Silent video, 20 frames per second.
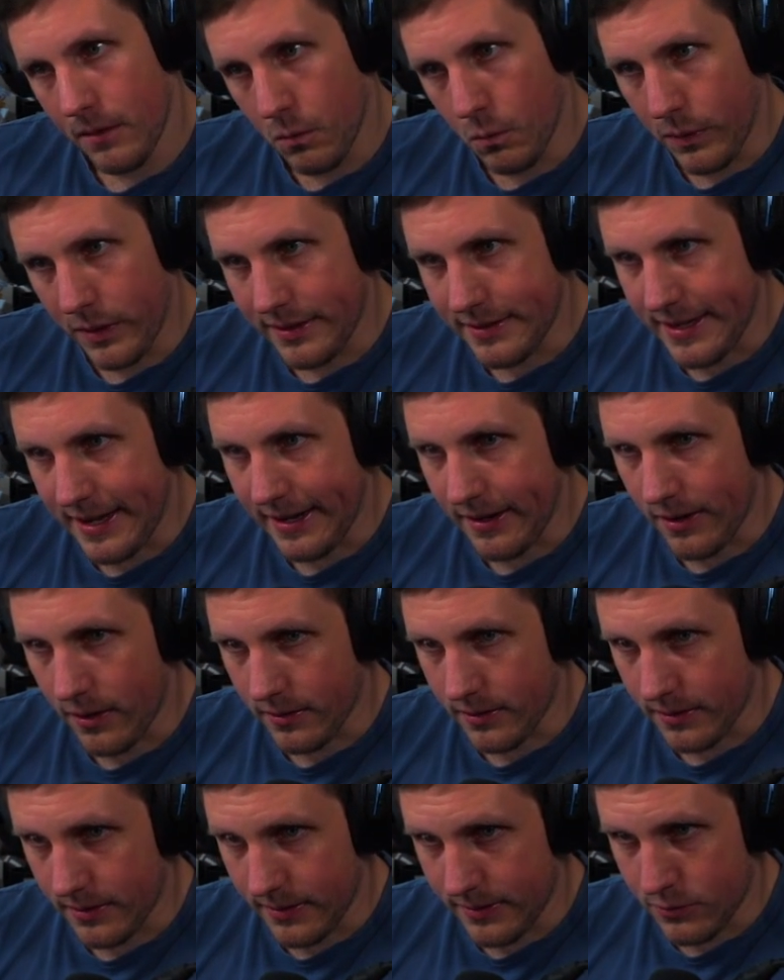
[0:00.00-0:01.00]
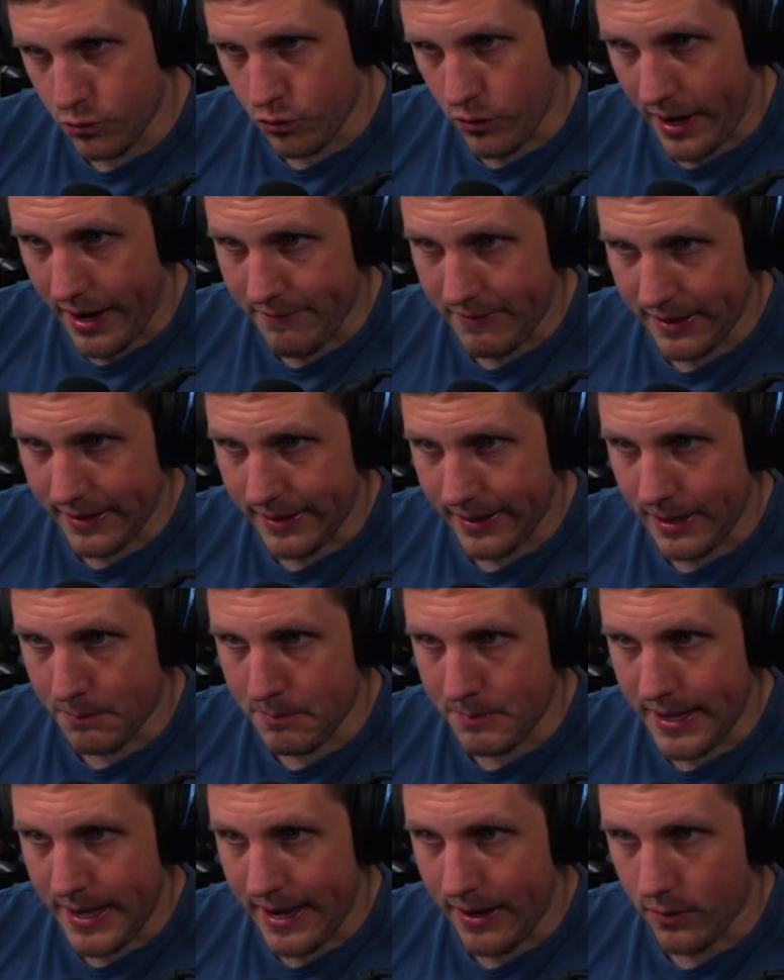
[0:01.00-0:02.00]
we take our driving layup
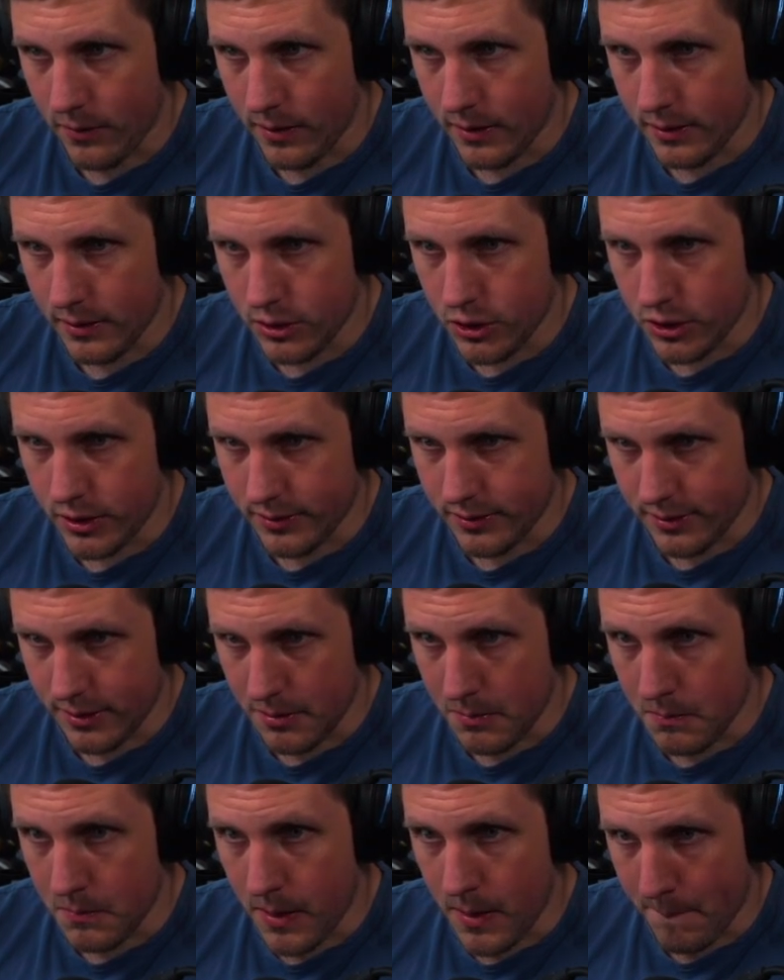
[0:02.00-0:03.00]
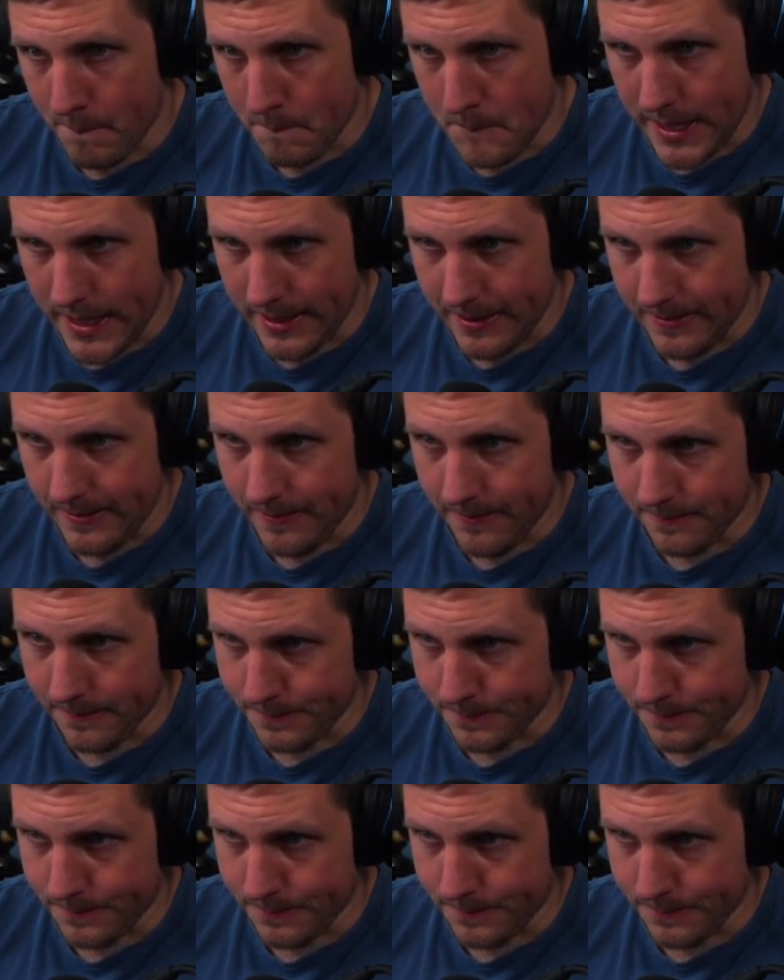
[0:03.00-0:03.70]
down just a bit.